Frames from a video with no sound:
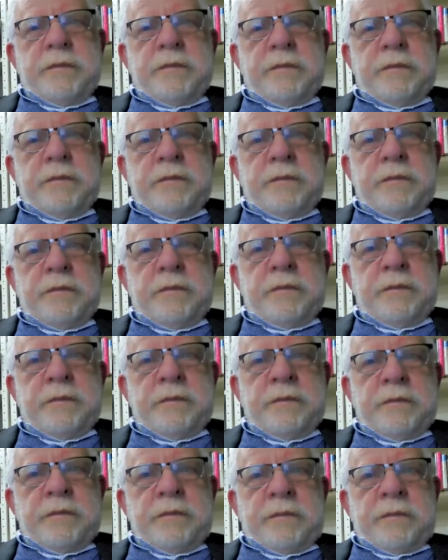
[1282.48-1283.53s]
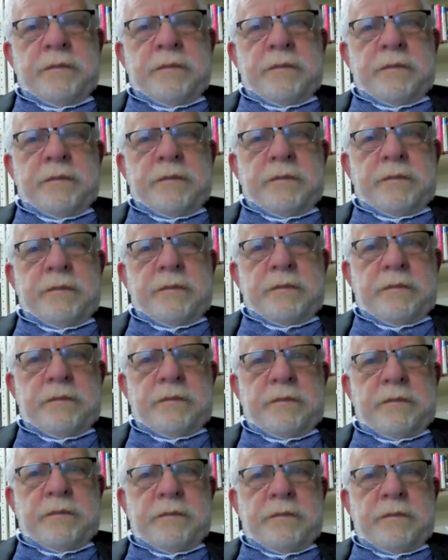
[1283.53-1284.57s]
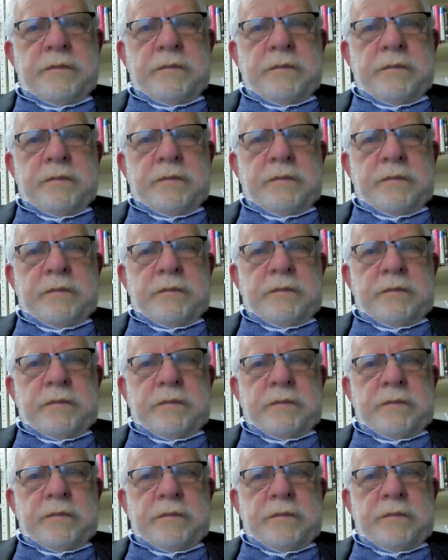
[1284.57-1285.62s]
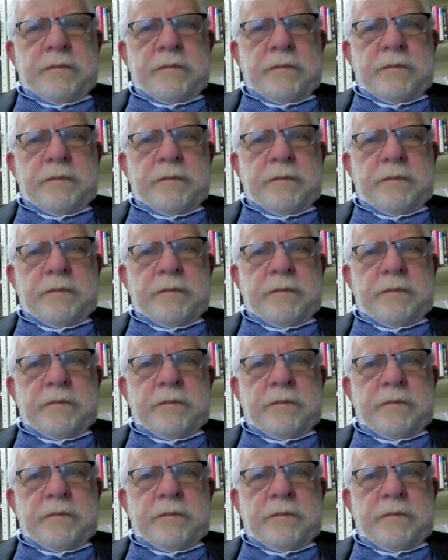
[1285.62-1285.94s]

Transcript: The person shown says nothing.